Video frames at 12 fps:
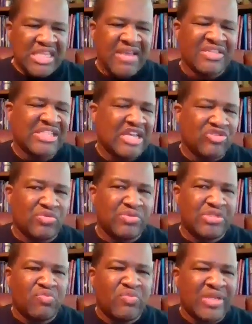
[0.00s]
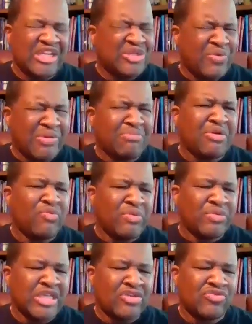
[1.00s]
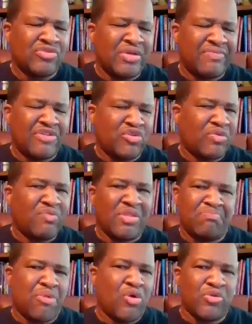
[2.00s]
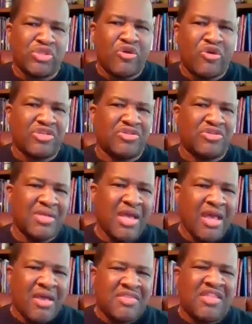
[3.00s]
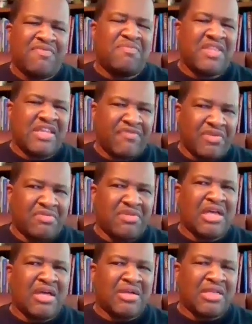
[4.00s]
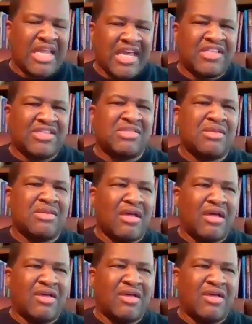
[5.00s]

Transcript: even scheduled to, we didn't do it, but we were scheduled to even do it with postcards, because the different clients